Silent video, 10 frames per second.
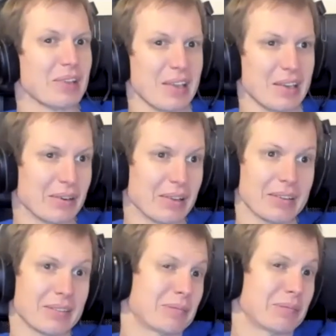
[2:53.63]

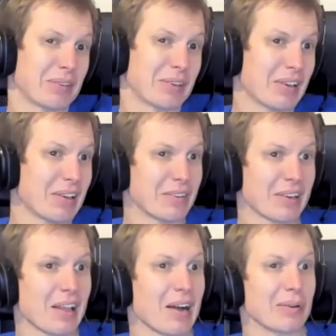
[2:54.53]
evil in the
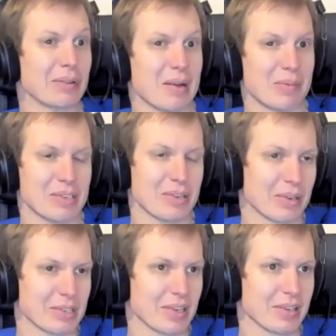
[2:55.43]
cloud,
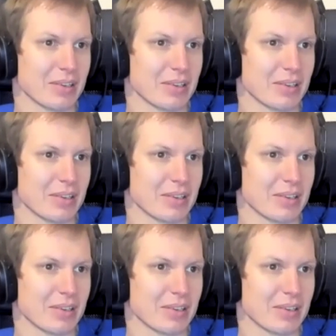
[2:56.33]
Amazon is it.